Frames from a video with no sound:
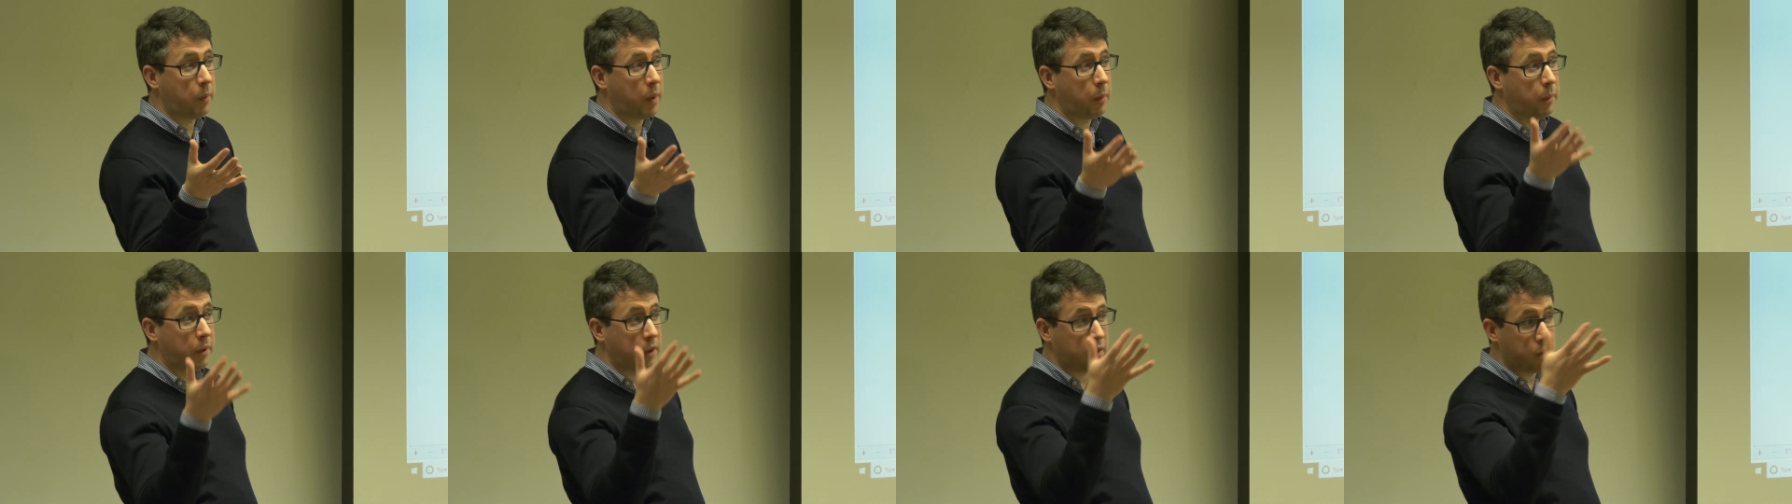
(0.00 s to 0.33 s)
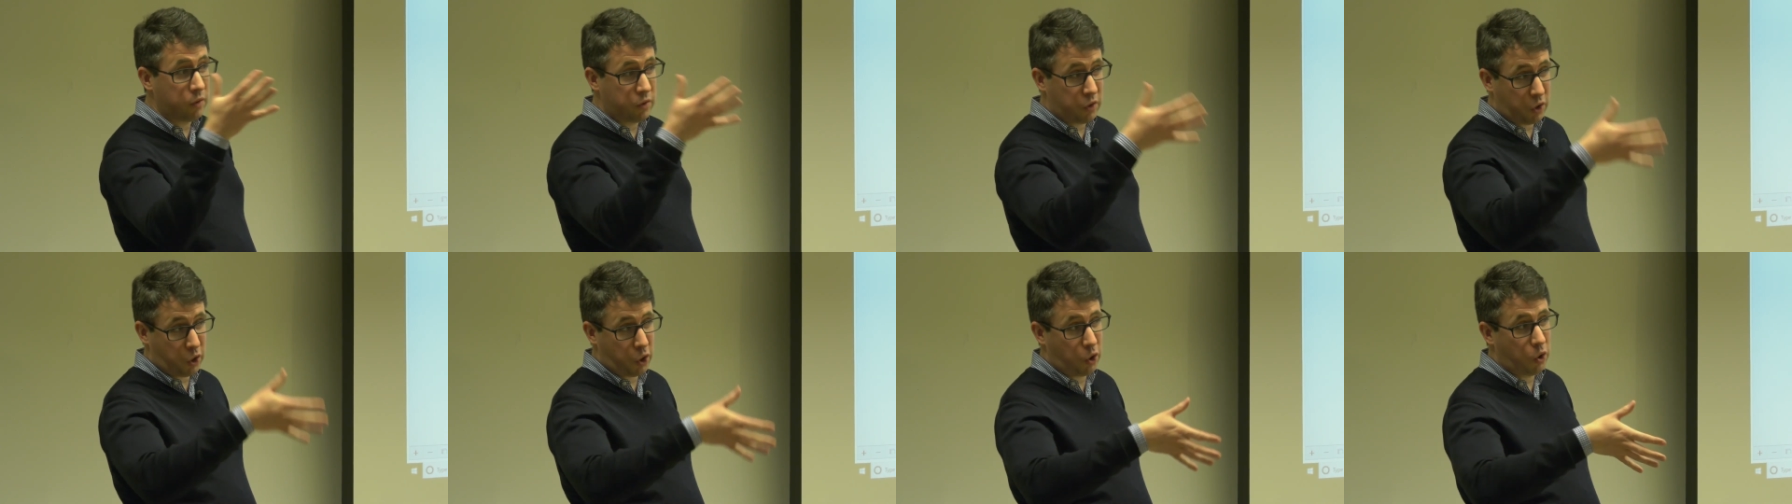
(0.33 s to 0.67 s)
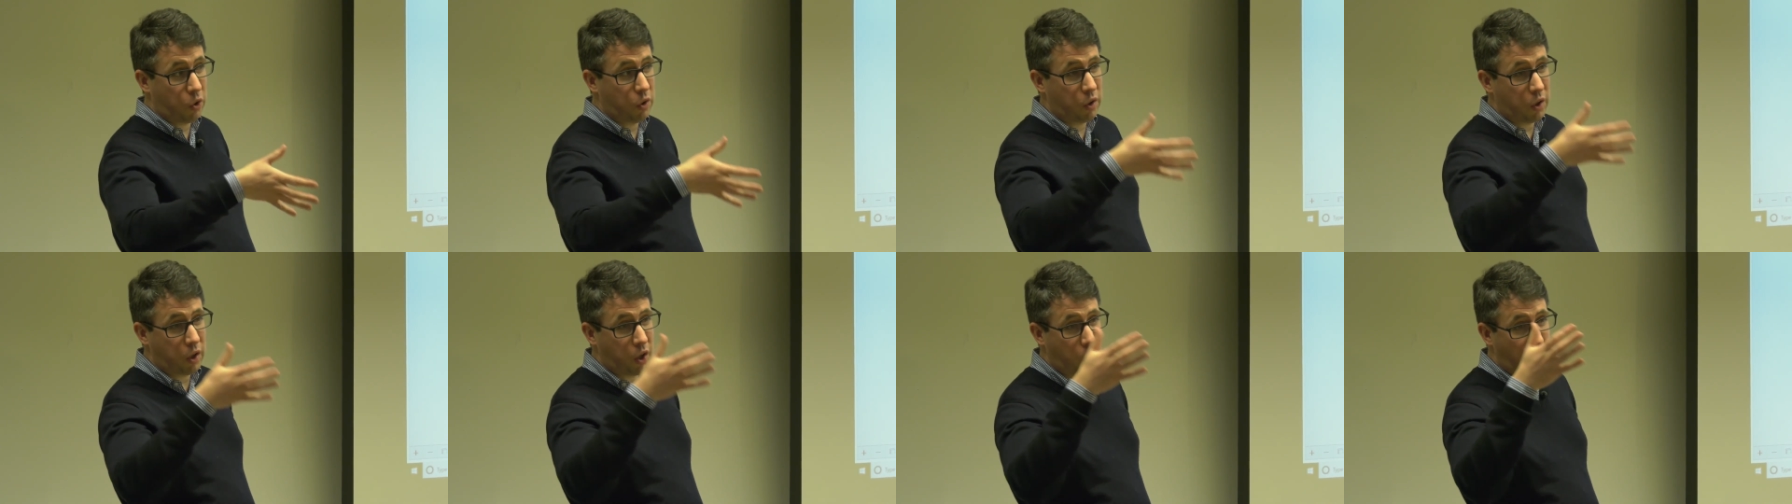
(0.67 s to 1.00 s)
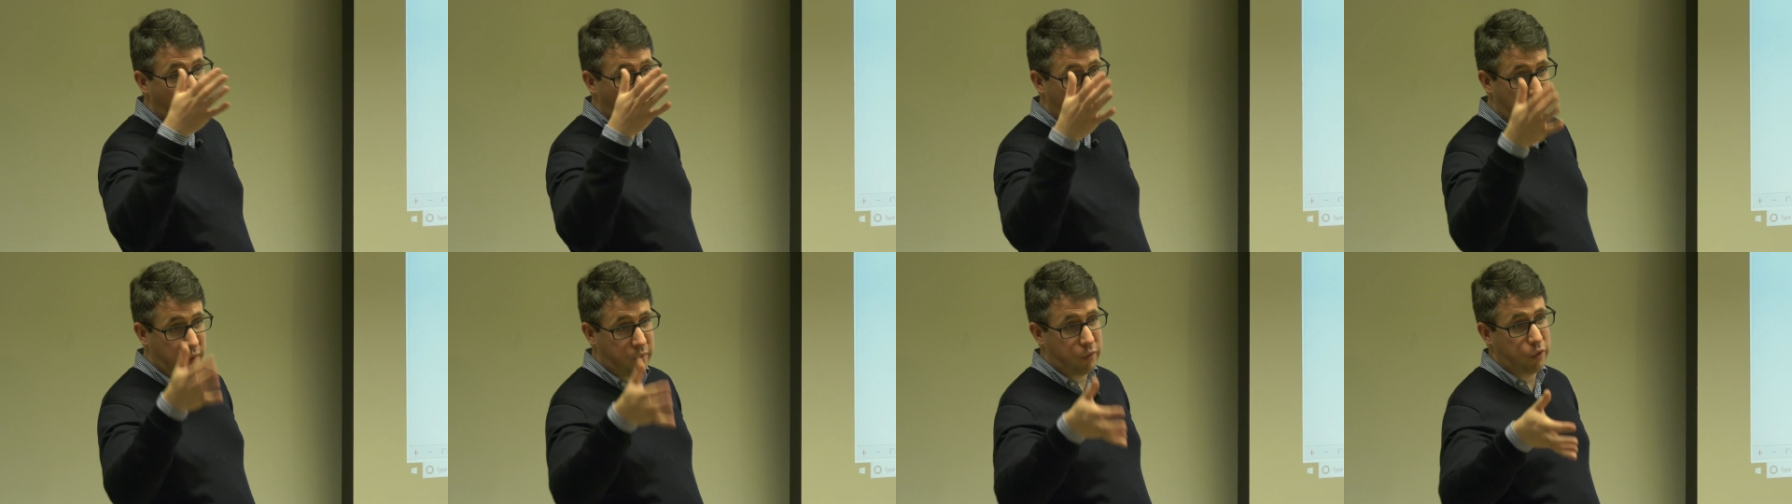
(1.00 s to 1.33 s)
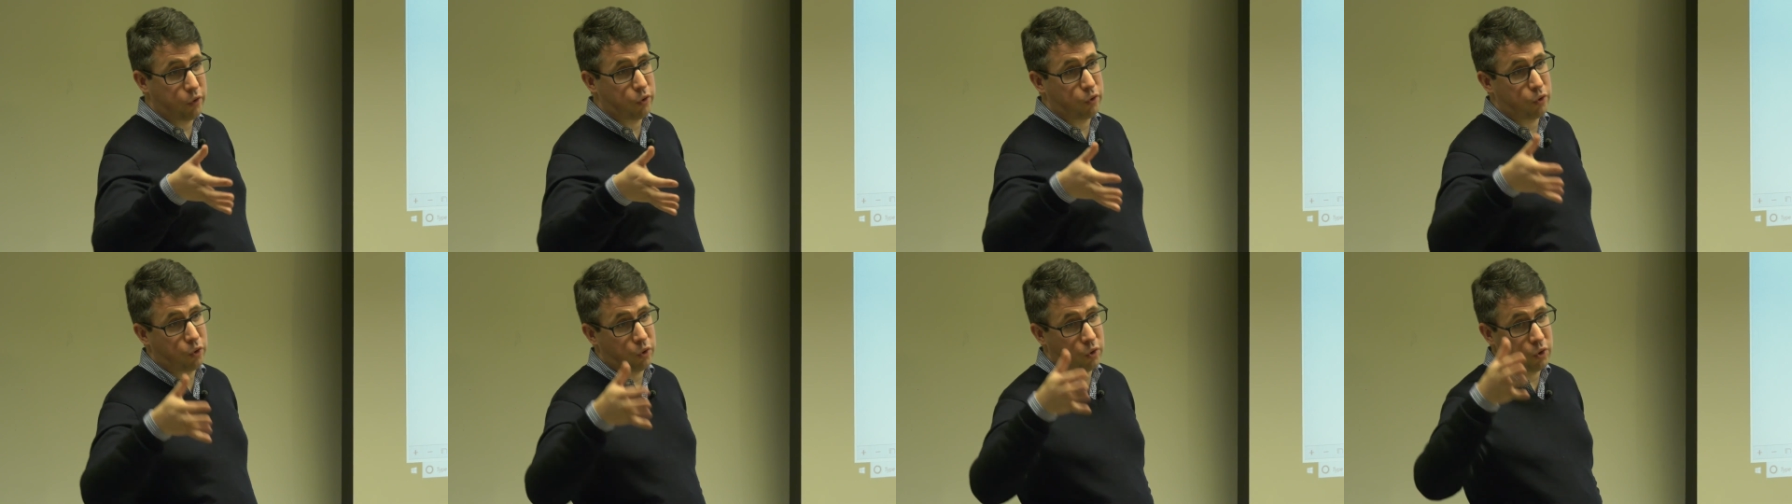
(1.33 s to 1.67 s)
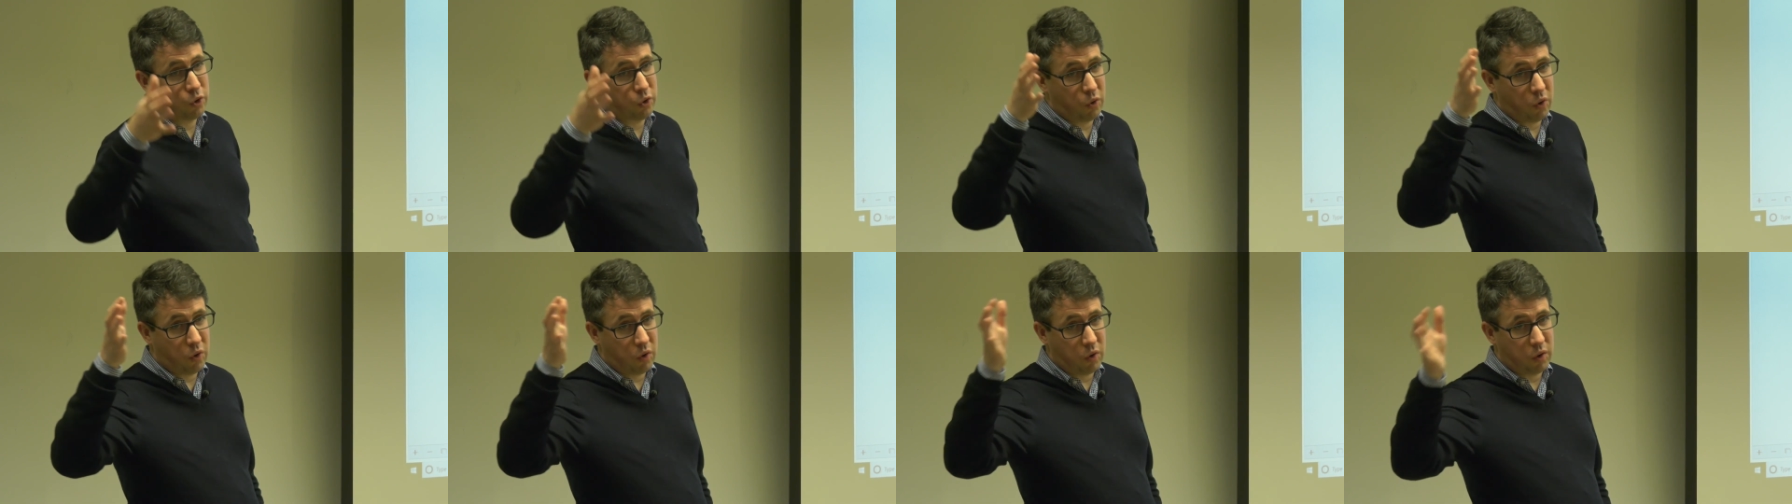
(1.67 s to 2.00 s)
maybe in security or
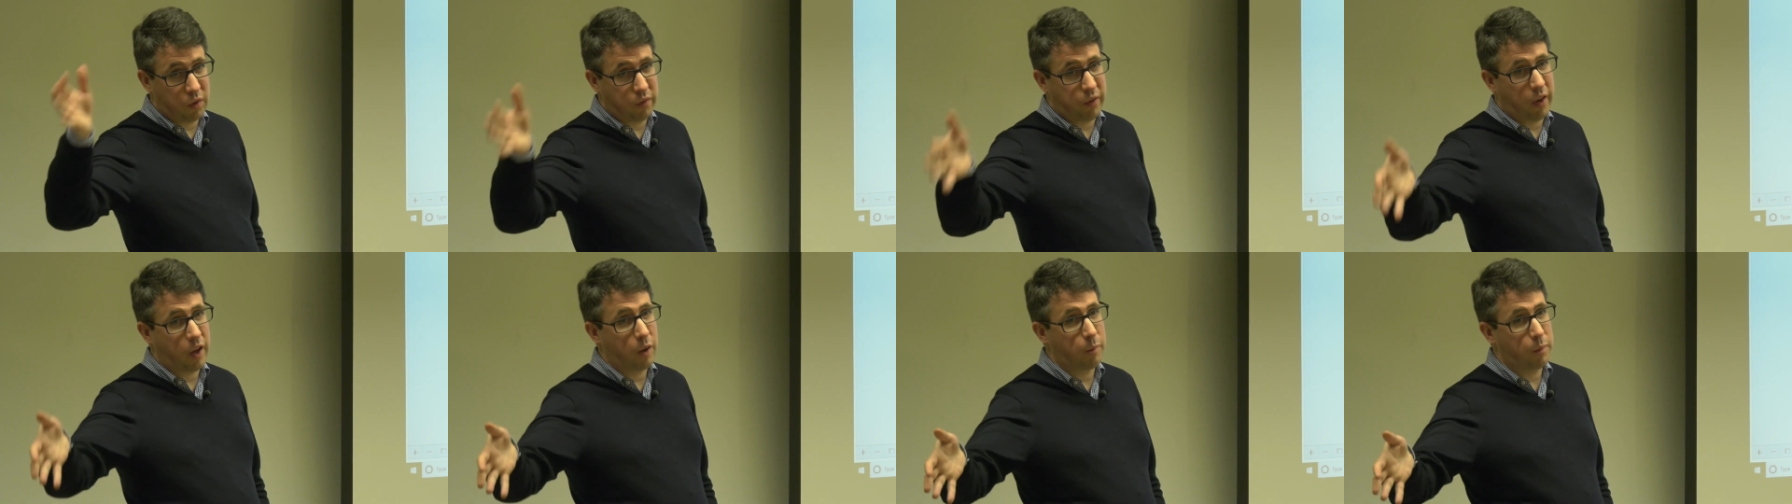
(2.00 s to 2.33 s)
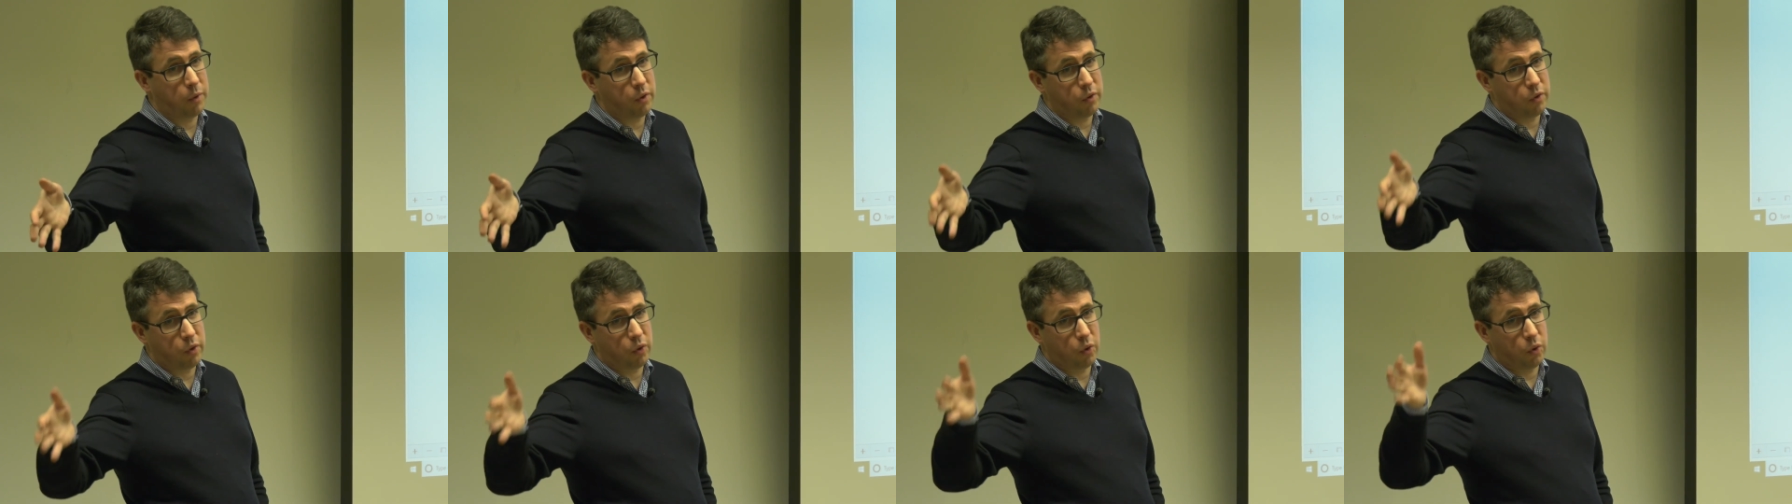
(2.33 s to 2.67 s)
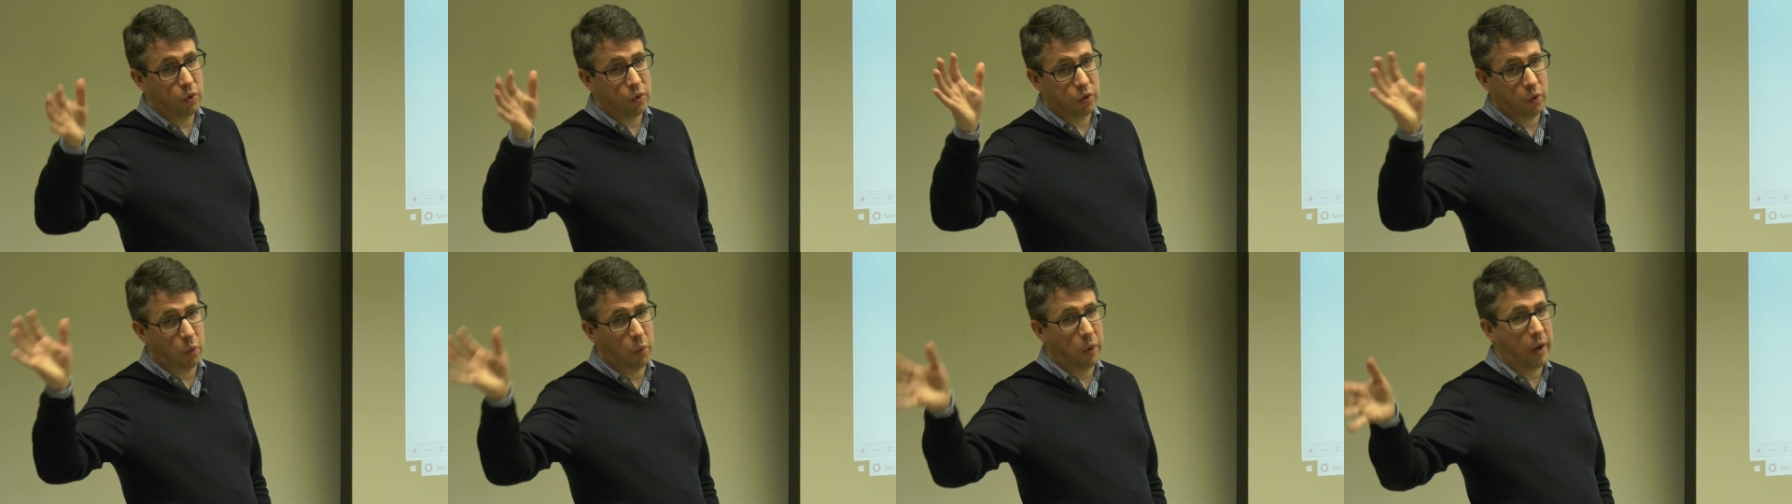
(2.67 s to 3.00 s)
infrastructure or development tools or